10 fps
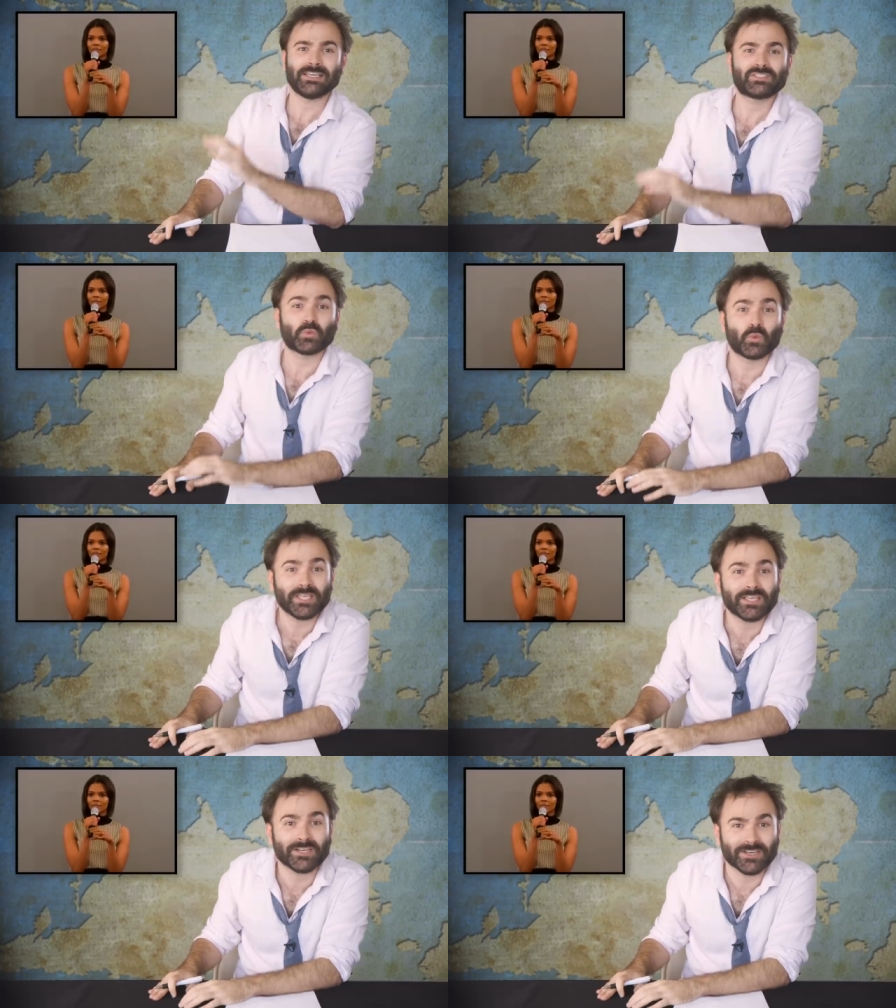It's
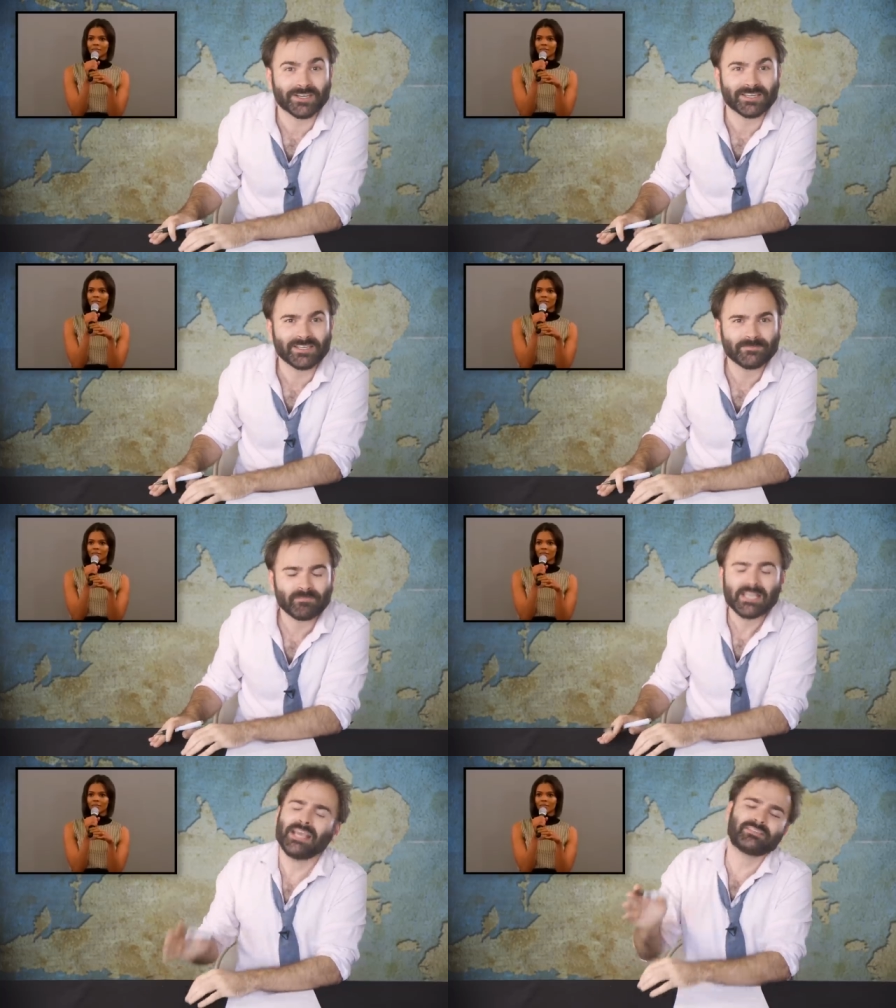weird.
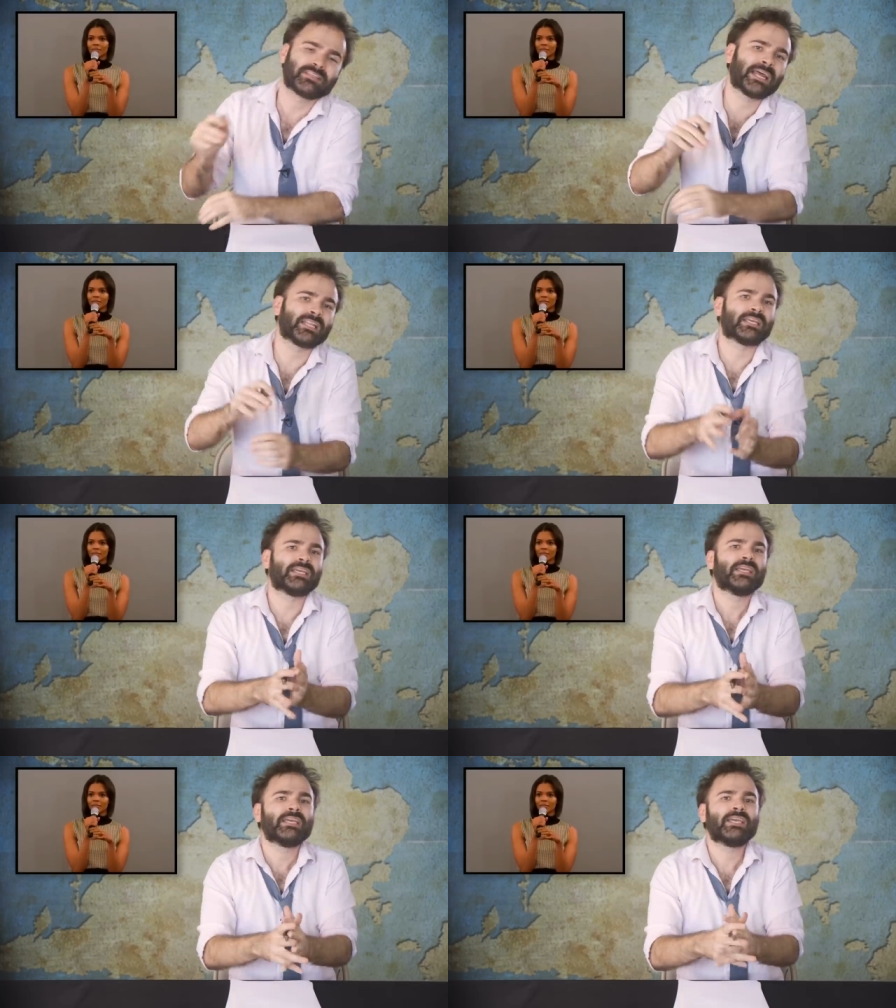
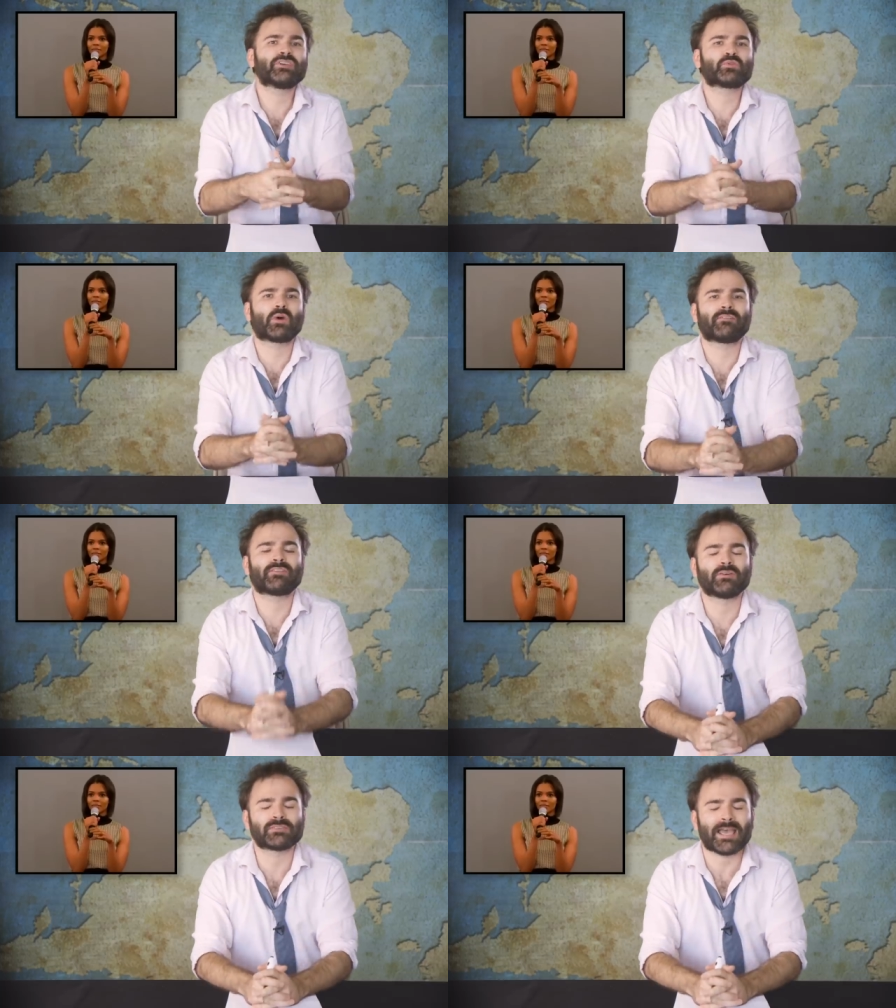Incidentally, here's one of
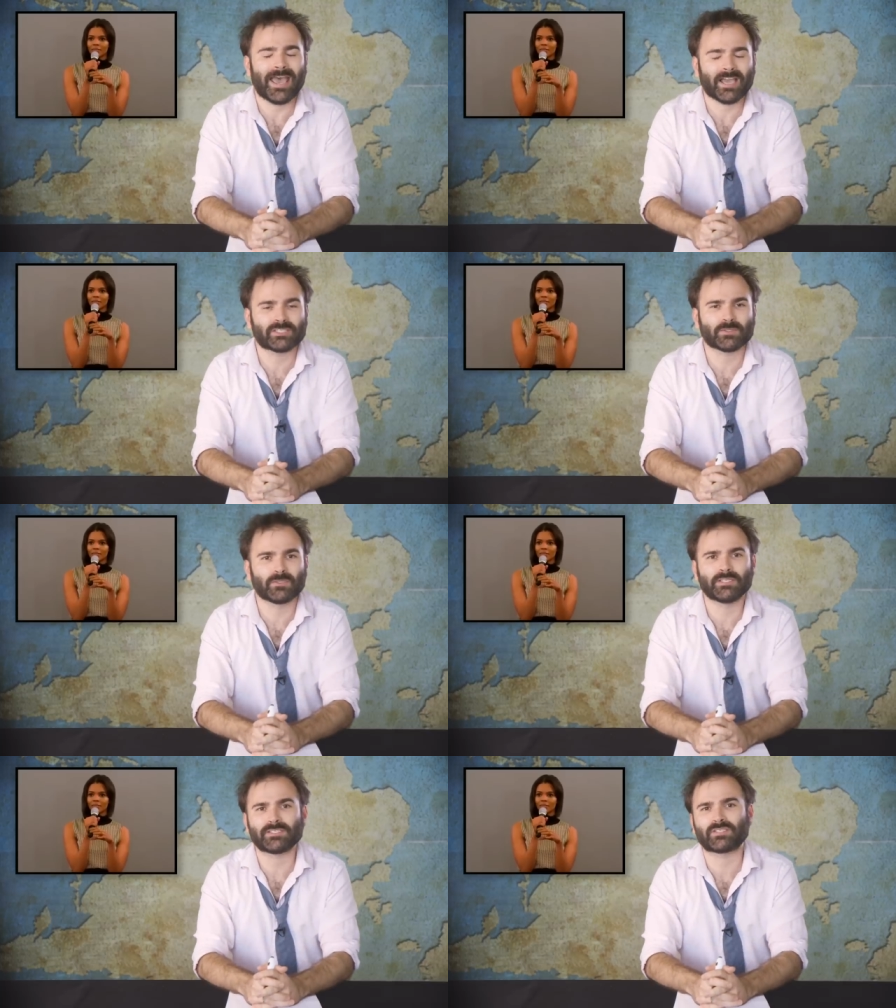those
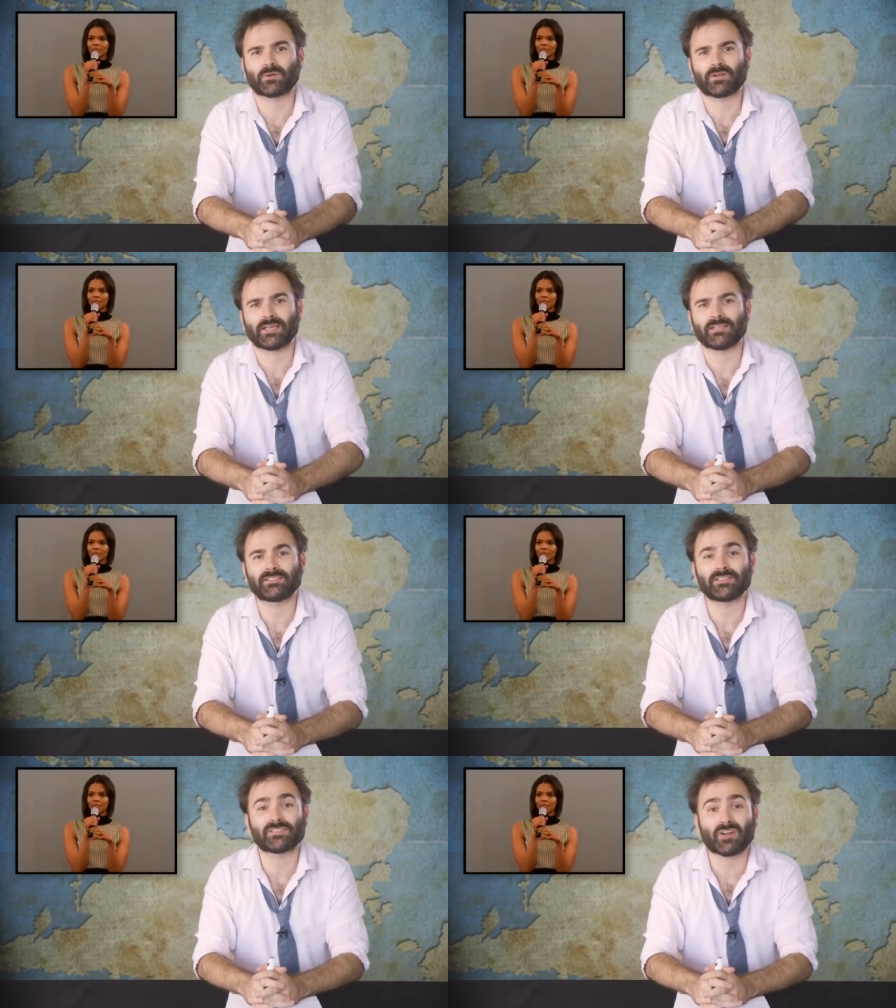actual historians
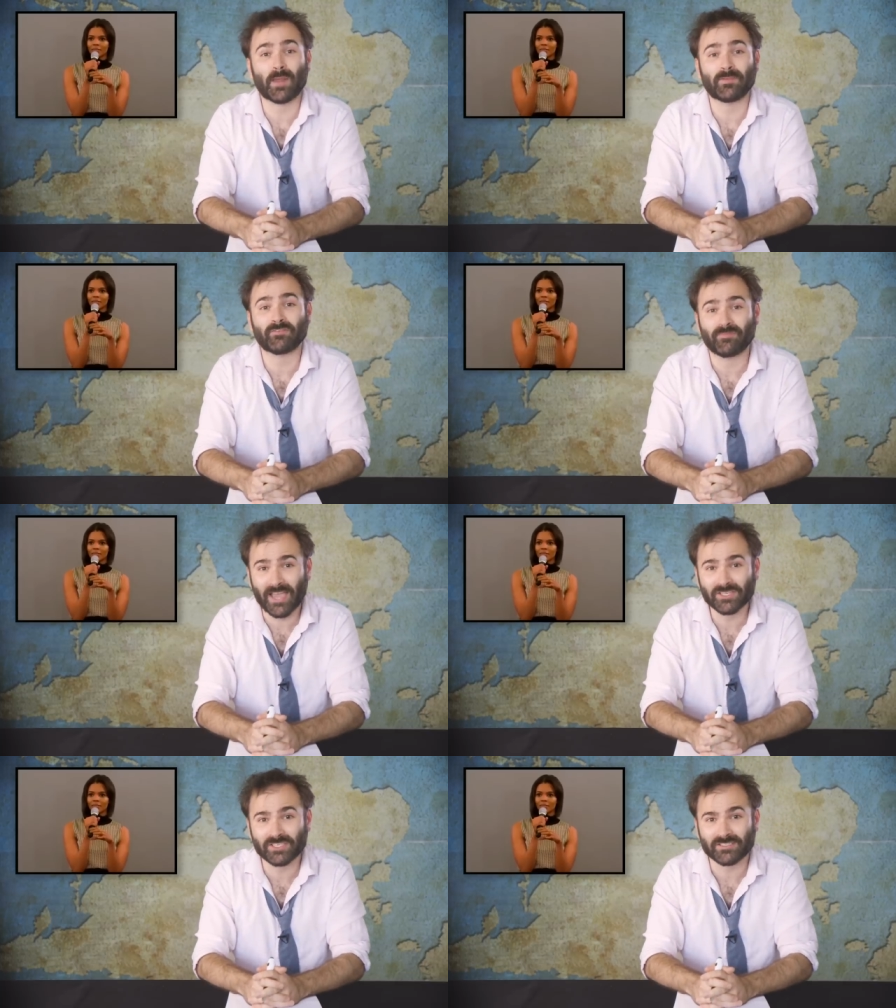describing
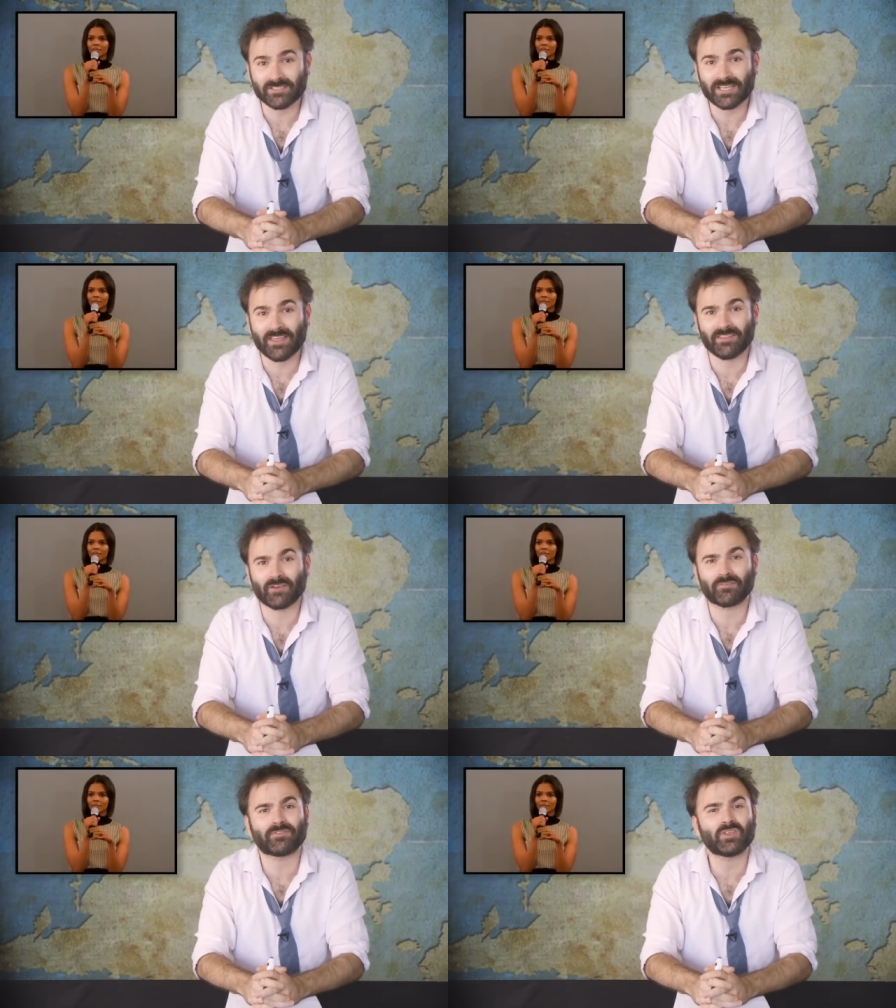fascists and
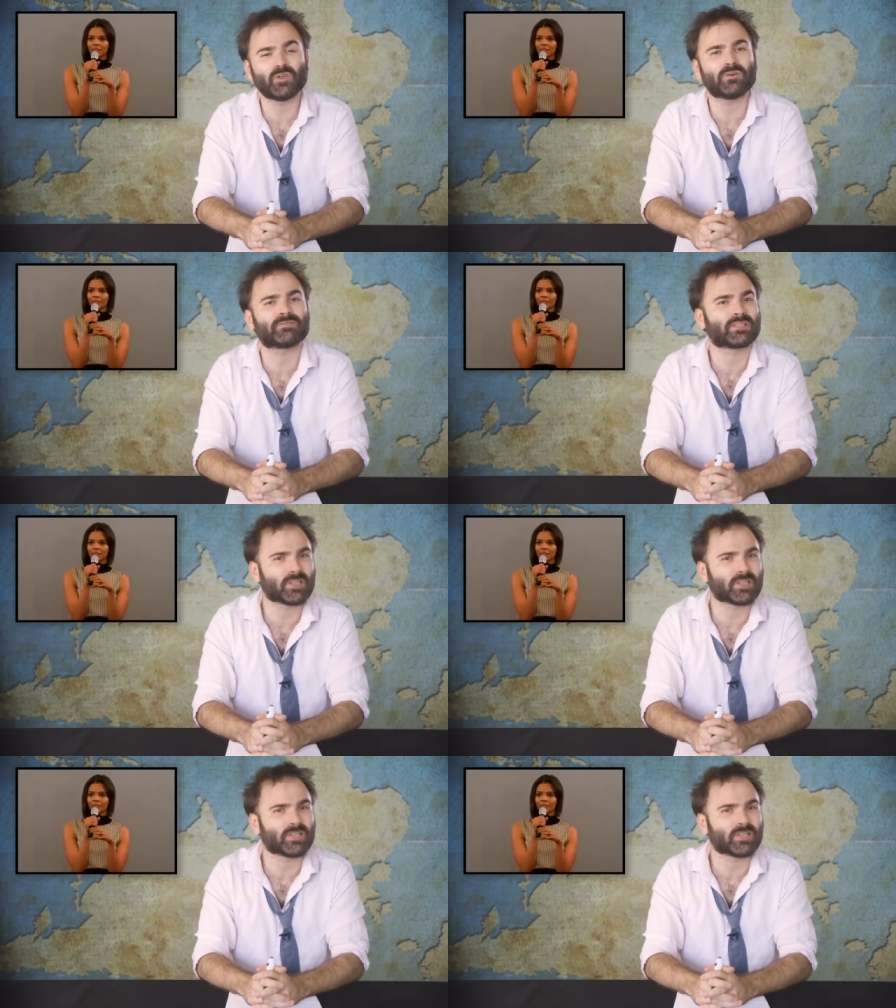their view of